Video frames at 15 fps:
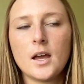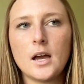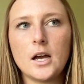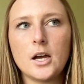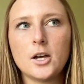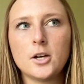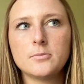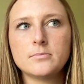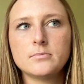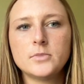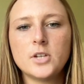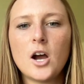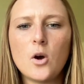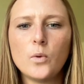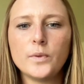
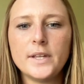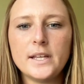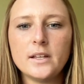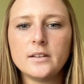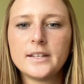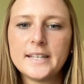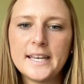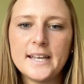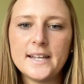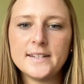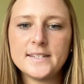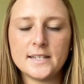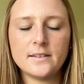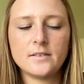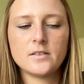not only kids
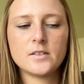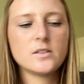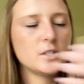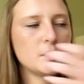and